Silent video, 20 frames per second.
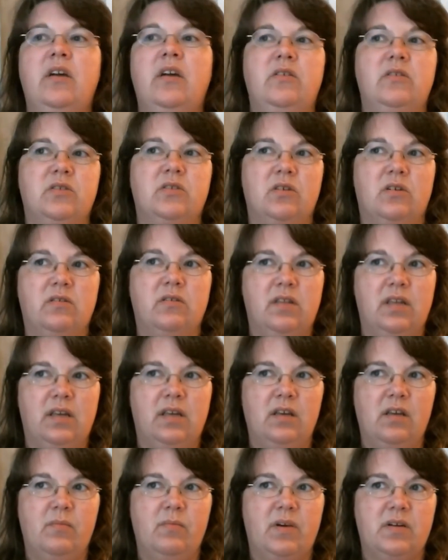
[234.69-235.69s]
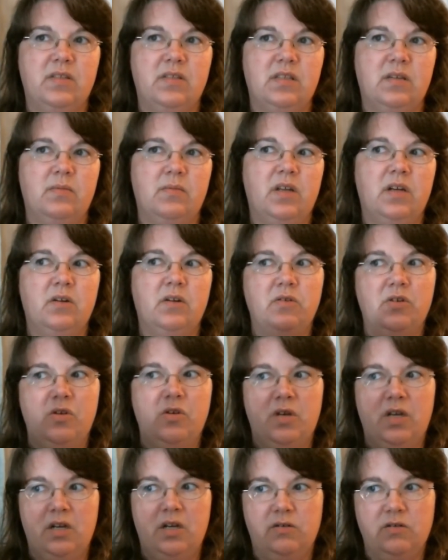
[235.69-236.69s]
You start thinking about something or you
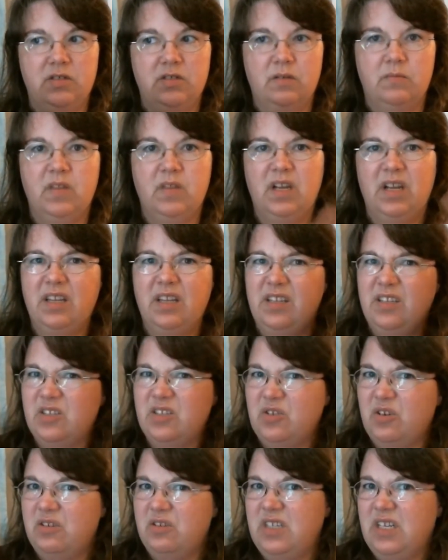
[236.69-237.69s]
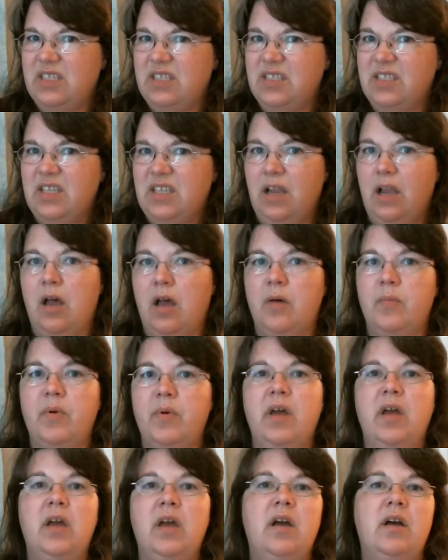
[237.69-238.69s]
hear something and you start tensing up.
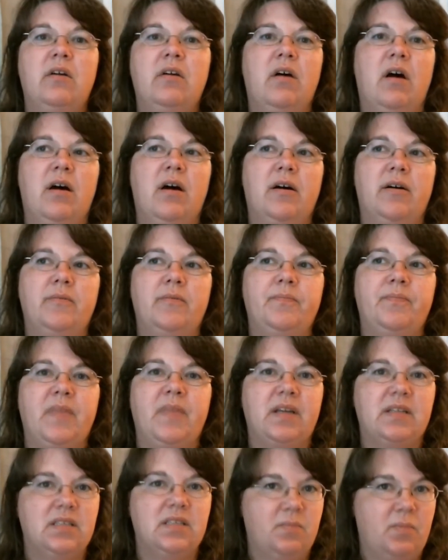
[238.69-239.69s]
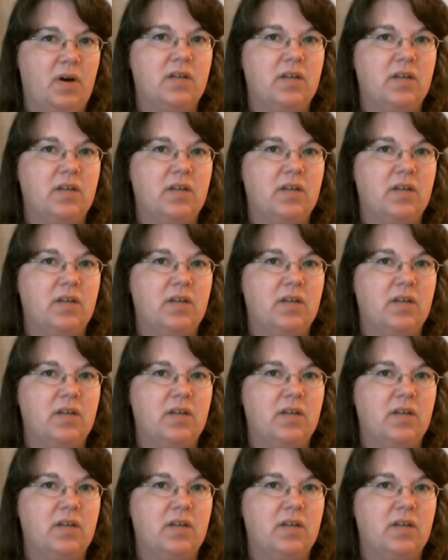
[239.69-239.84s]
Um, that's a